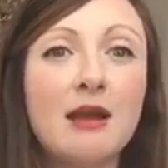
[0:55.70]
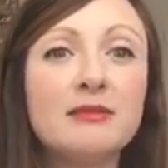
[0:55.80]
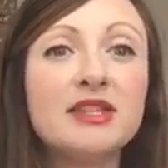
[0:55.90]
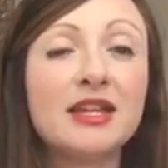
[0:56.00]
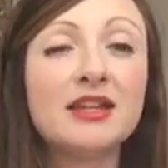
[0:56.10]

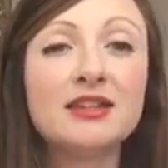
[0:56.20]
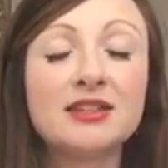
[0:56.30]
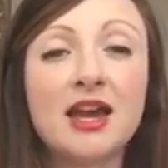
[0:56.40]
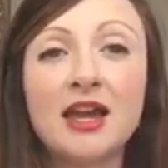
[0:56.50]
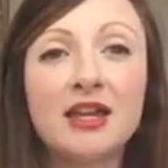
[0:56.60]
setting
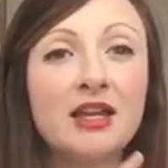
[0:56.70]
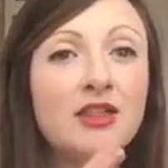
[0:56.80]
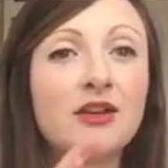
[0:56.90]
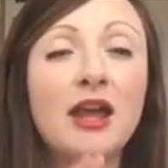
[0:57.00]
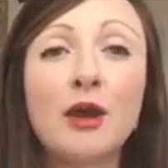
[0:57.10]
aside
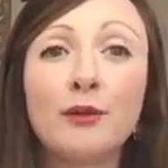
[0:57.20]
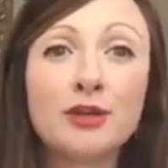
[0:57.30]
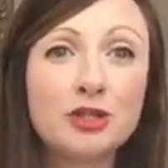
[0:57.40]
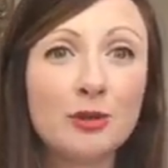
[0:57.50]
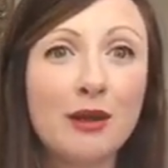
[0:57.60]
either an hour or
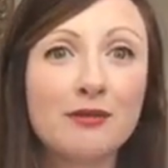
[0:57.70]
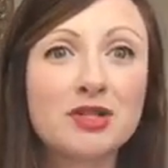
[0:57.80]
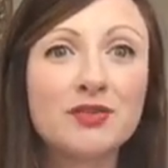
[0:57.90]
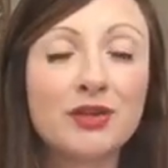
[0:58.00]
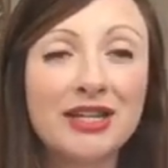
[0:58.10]
2 hours for